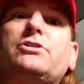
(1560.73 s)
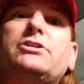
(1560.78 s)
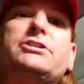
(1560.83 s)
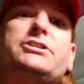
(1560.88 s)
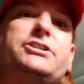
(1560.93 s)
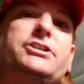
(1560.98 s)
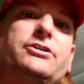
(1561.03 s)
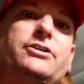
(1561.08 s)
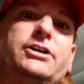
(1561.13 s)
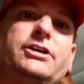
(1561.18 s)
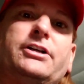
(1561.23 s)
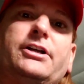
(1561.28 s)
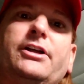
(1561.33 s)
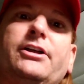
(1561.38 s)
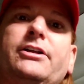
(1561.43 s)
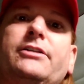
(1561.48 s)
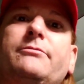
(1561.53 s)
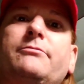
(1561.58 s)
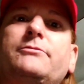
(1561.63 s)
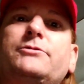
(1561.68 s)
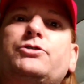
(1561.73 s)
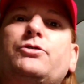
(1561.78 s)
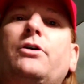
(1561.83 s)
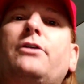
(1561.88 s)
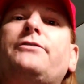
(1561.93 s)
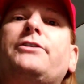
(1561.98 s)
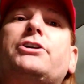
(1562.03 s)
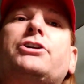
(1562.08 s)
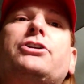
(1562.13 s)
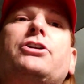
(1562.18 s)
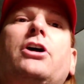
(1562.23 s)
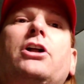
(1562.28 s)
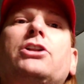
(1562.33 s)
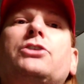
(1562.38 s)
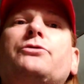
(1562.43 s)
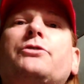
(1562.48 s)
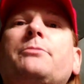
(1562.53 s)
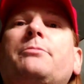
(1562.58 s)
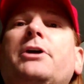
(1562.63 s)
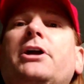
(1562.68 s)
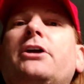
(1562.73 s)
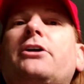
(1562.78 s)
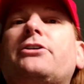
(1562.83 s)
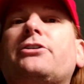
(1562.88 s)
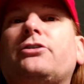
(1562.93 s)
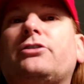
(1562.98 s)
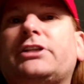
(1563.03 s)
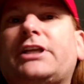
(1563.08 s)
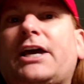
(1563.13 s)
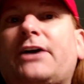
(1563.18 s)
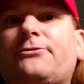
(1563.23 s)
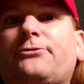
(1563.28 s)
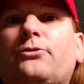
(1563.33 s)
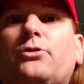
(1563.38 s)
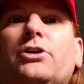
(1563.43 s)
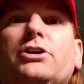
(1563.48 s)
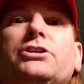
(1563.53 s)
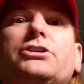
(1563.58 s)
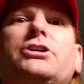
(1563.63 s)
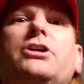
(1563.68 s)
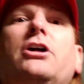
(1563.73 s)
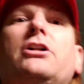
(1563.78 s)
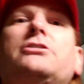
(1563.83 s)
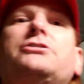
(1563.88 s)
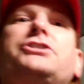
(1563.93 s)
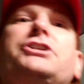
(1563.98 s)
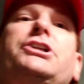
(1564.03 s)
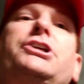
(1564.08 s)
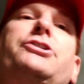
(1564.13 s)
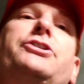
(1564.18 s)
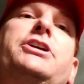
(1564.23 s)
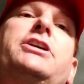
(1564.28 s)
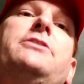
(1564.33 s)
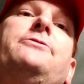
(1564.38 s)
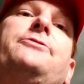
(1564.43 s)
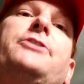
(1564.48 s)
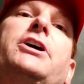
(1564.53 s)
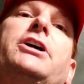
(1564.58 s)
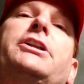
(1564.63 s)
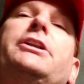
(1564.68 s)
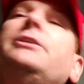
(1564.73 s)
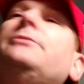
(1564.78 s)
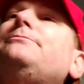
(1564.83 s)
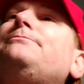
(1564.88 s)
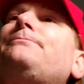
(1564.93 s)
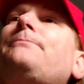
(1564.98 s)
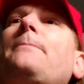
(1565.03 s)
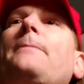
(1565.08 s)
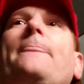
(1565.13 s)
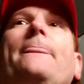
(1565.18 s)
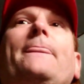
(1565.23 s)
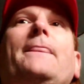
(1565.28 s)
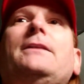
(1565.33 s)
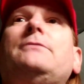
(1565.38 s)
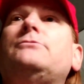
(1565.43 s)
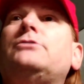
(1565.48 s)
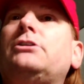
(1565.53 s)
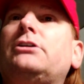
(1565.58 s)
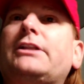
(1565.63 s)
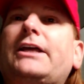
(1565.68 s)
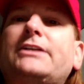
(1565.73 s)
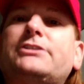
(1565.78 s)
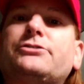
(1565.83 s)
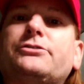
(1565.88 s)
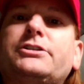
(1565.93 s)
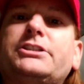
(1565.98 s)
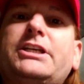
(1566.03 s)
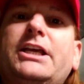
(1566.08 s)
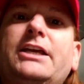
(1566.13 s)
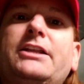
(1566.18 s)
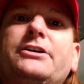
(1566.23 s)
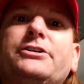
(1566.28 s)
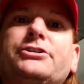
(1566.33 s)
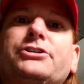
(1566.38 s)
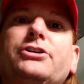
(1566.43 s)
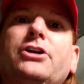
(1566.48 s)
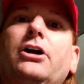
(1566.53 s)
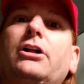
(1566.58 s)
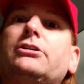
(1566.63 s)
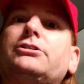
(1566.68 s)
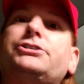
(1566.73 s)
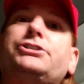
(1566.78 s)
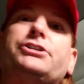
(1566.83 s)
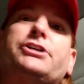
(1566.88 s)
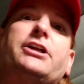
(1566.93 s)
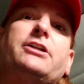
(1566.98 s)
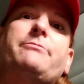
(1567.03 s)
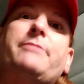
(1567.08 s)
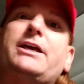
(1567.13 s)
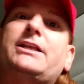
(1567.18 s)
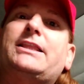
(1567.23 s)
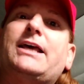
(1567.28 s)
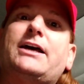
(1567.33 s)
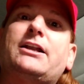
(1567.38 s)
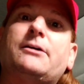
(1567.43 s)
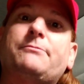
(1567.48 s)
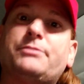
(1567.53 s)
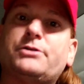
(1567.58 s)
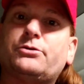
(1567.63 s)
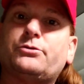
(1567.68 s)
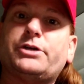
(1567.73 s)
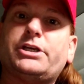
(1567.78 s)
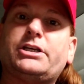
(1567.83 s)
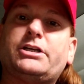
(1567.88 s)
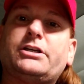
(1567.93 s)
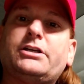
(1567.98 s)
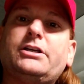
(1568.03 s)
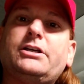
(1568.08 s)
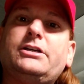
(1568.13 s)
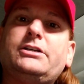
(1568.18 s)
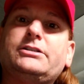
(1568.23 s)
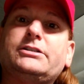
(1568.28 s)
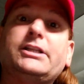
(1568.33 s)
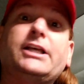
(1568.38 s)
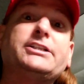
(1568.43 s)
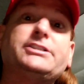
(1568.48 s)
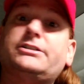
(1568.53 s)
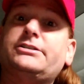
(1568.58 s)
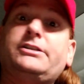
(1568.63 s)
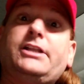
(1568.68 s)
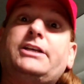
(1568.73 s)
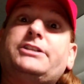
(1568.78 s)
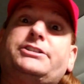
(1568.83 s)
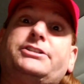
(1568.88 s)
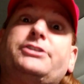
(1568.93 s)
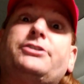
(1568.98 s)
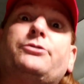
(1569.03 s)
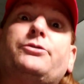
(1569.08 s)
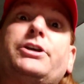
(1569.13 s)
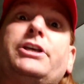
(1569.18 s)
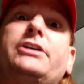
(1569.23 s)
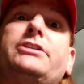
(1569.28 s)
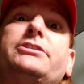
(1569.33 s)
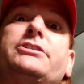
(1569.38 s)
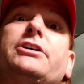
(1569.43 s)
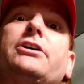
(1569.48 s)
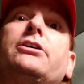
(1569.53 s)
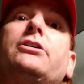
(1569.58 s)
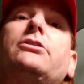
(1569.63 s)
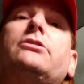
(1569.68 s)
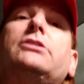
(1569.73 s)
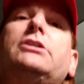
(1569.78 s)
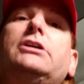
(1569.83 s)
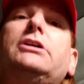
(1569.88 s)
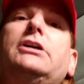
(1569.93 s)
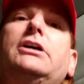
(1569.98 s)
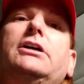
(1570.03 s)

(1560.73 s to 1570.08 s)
was, a $1,200 repair. You only have $400 in your e-fund. Well, that's only $800. You're going to make that up in a week, less than a week. So